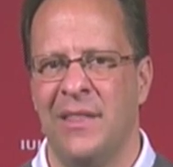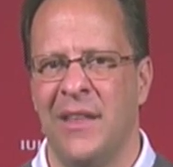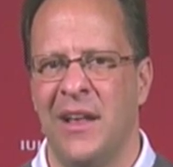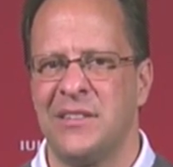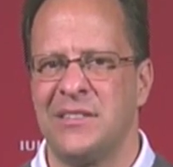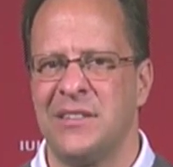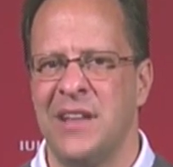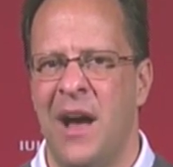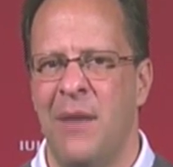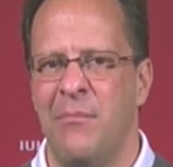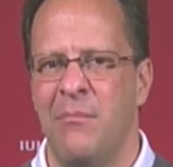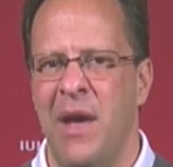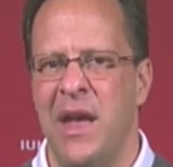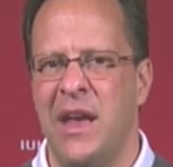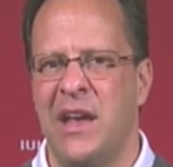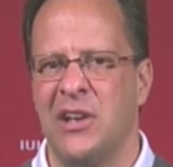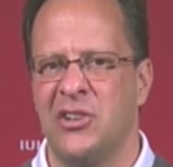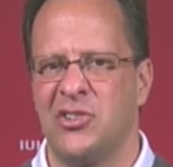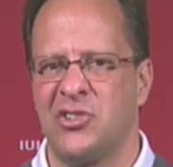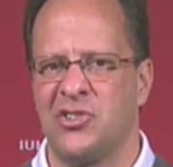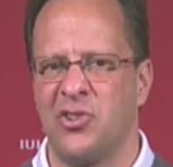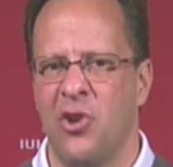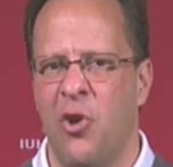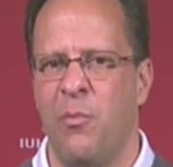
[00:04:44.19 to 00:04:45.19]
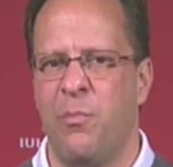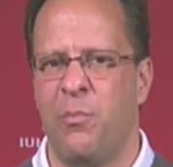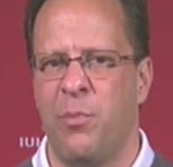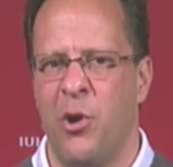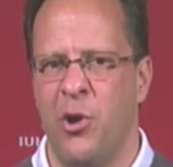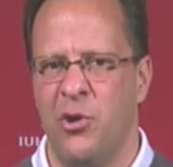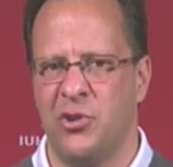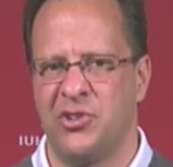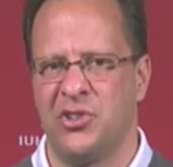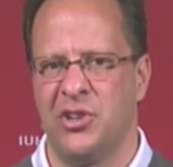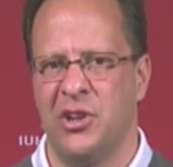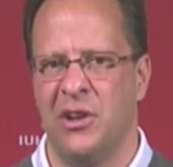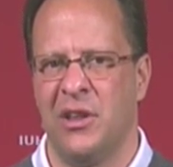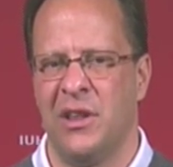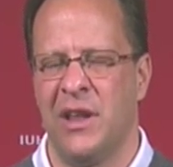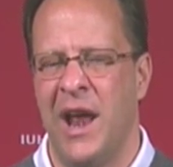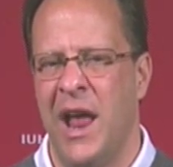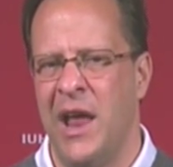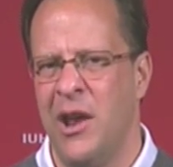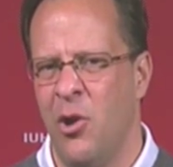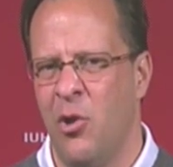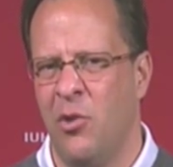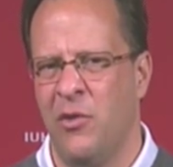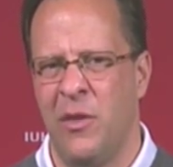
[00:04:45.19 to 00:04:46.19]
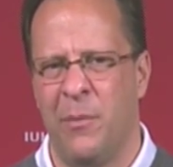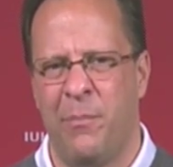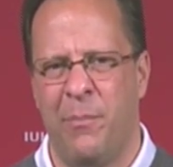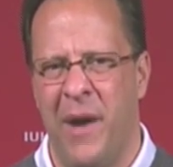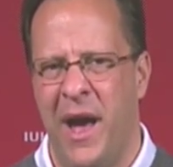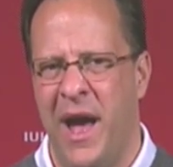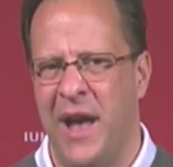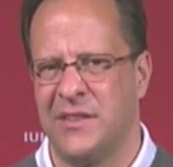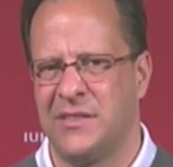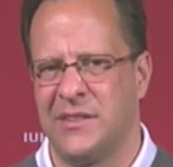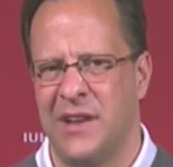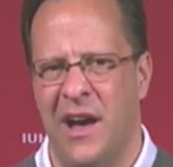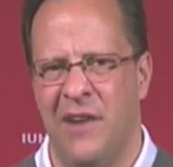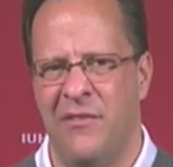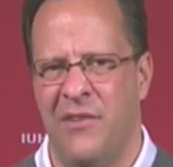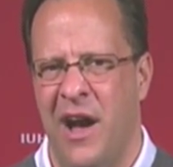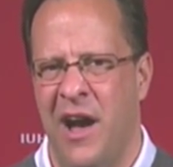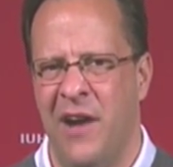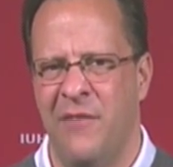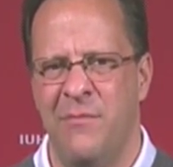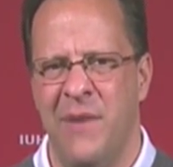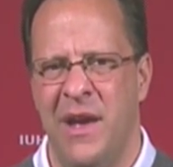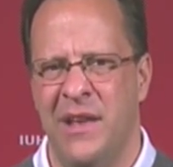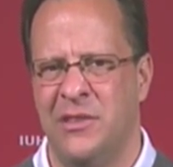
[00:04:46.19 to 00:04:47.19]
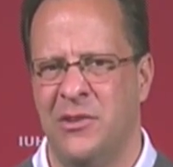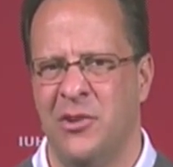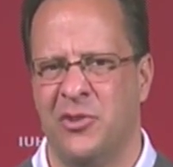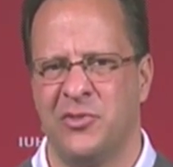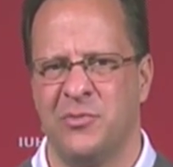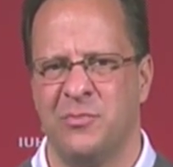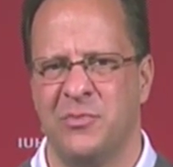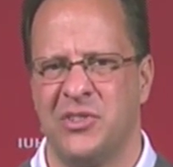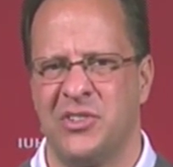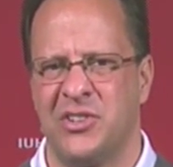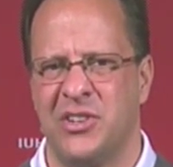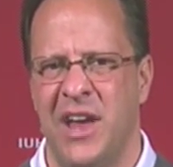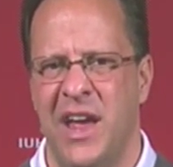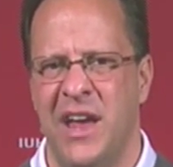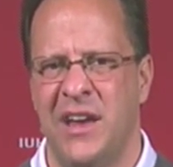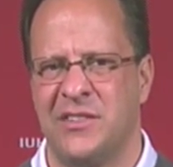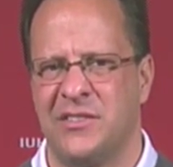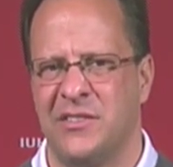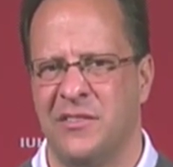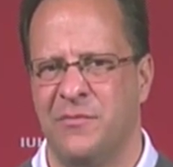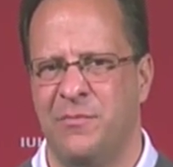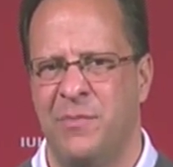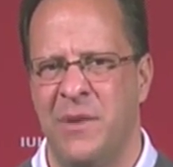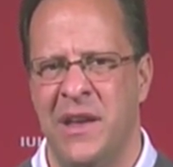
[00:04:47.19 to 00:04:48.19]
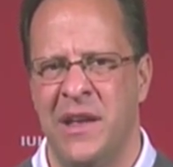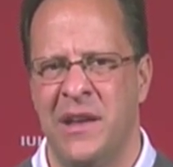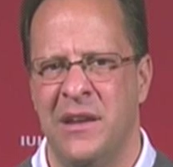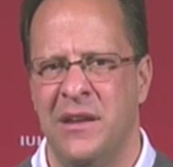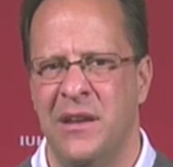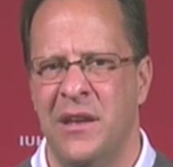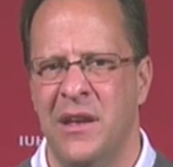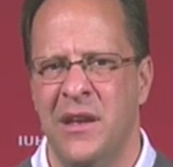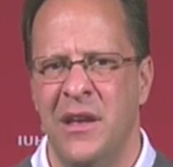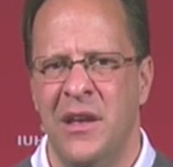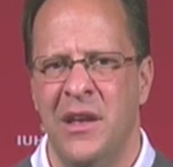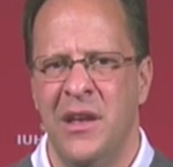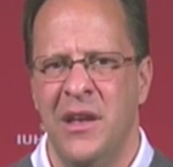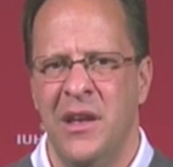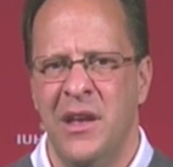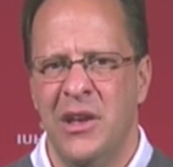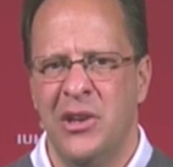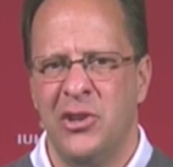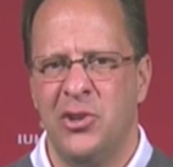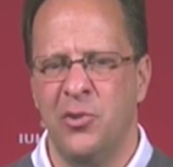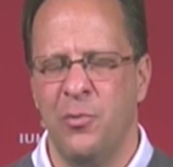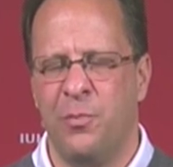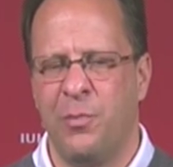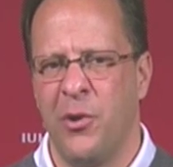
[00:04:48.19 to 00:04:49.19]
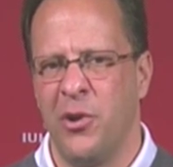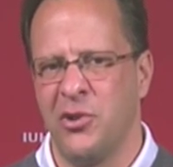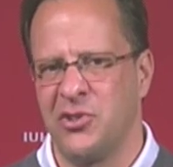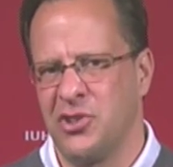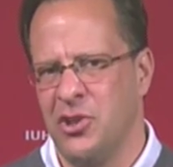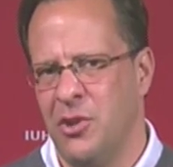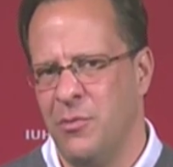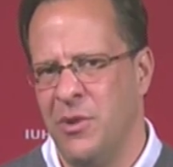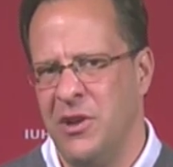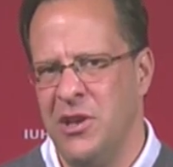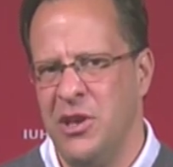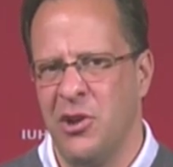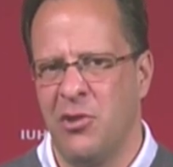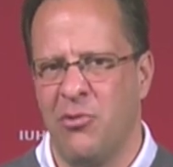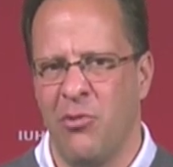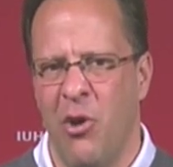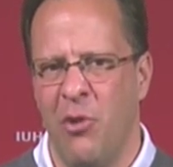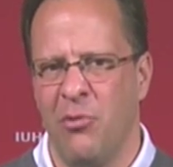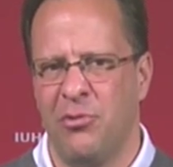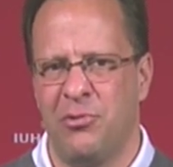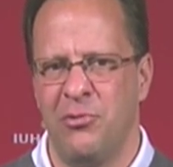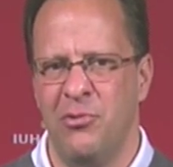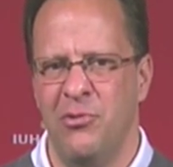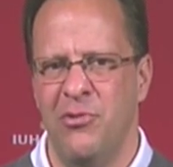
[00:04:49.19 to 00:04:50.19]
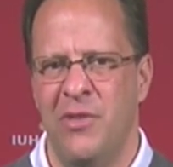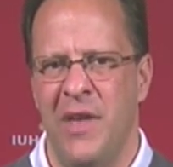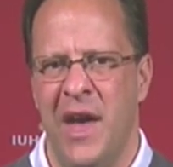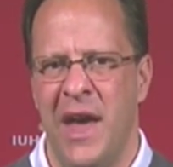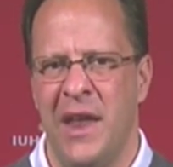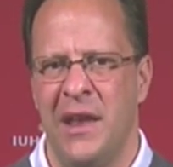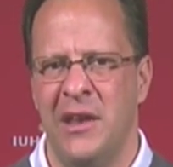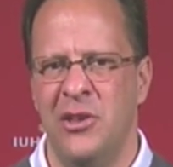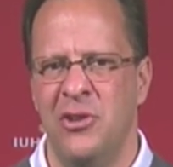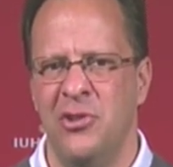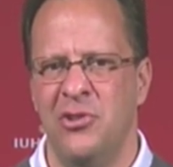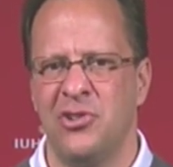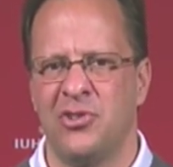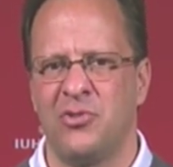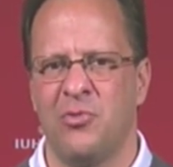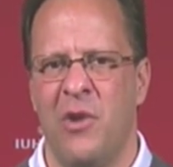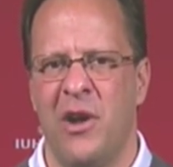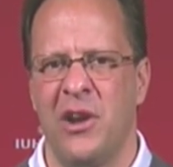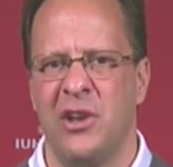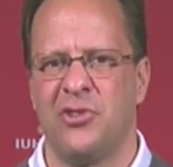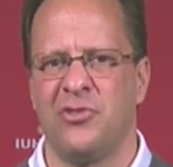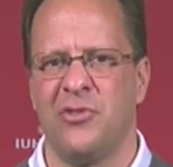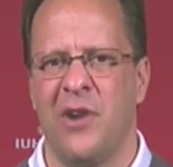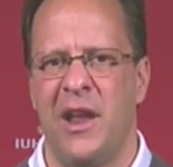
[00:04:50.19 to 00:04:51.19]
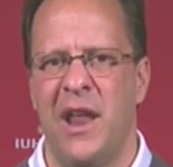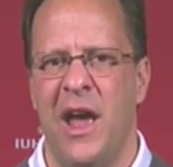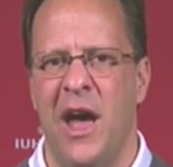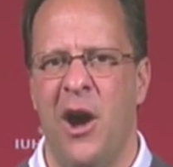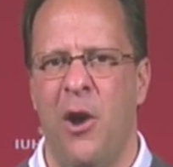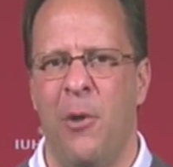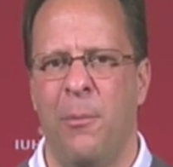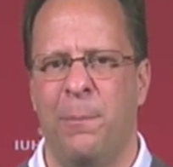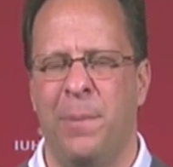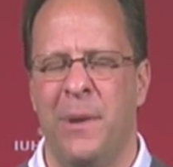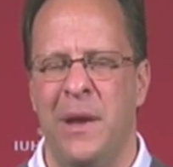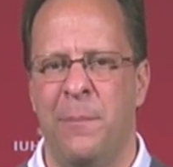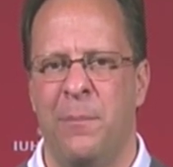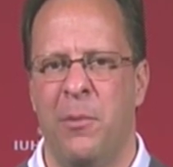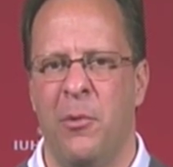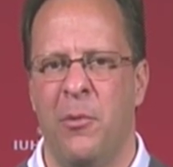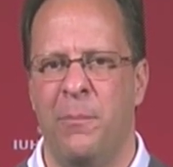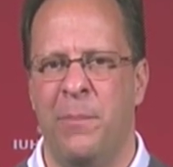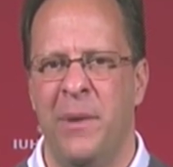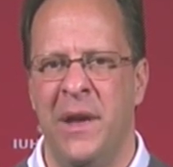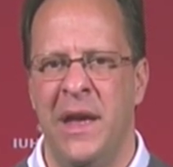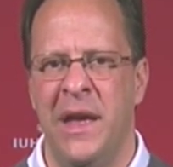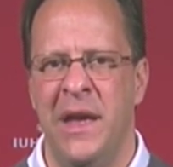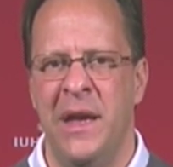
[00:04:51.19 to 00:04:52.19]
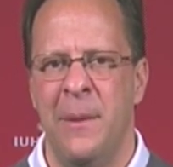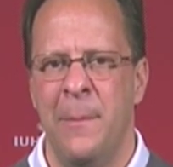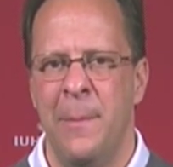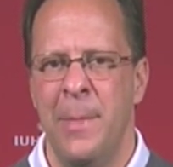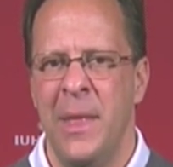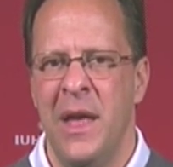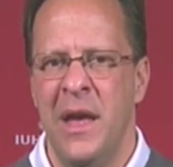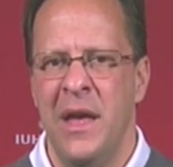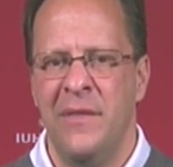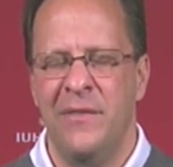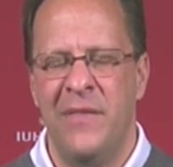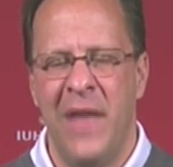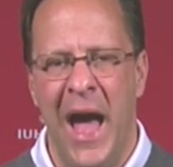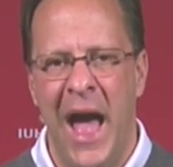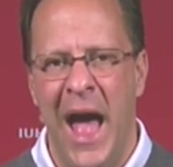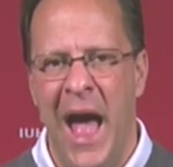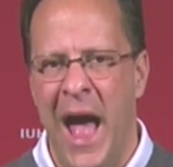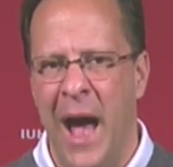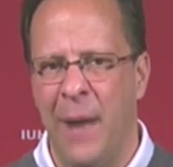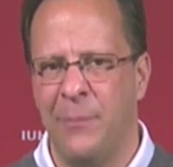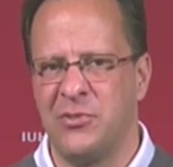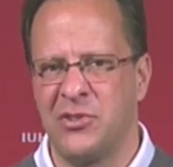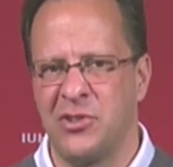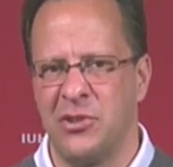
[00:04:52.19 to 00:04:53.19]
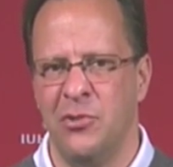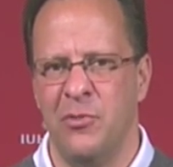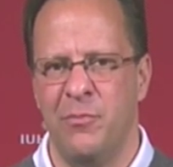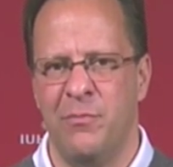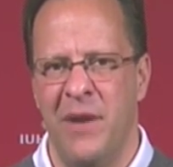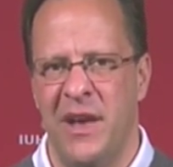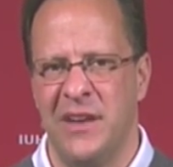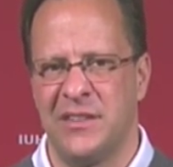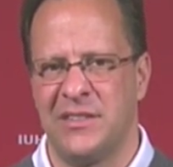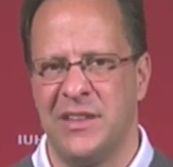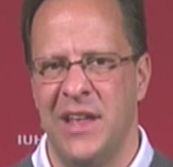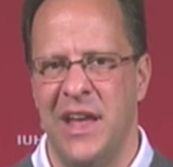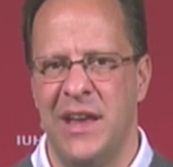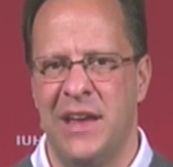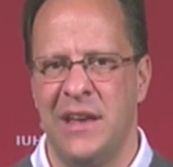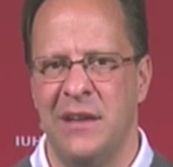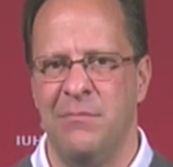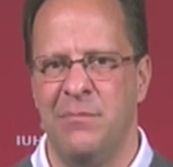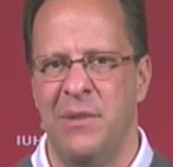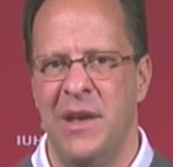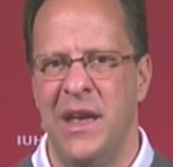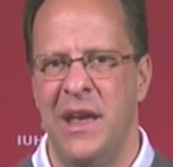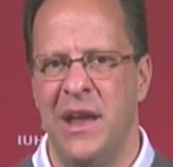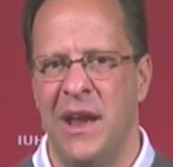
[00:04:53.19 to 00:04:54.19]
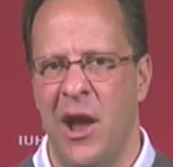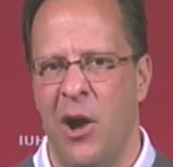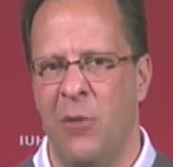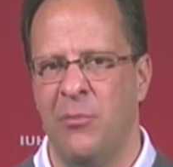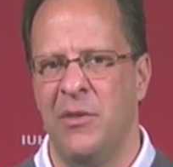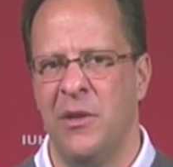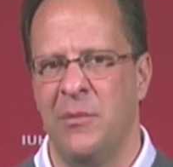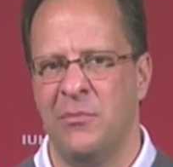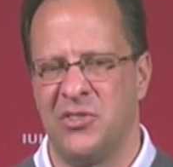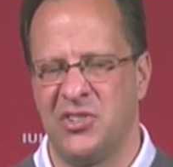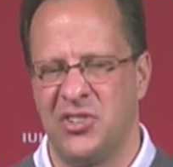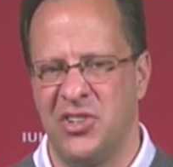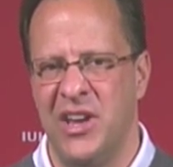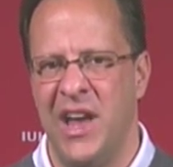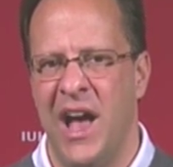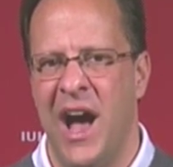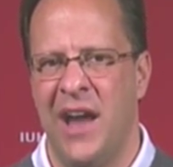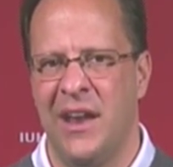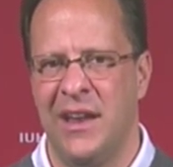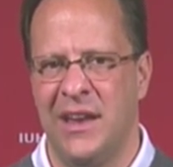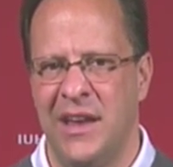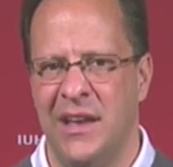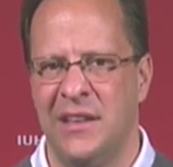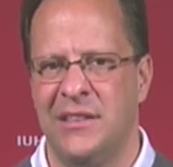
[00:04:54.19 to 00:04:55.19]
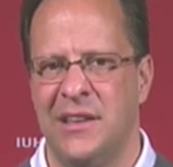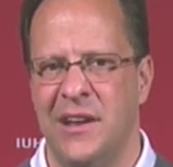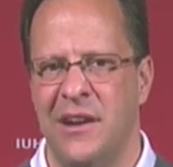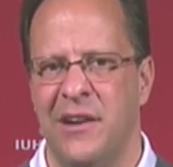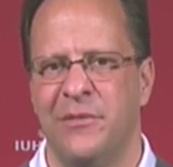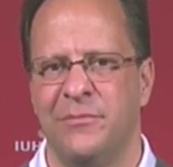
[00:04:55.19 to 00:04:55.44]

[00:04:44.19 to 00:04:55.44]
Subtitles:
Let's not make it so personal. And I know in the past I've made those mistakes of being too personal, but you grow through that, and you just want to try to help people be the absolute best they can be and help them see how to get there.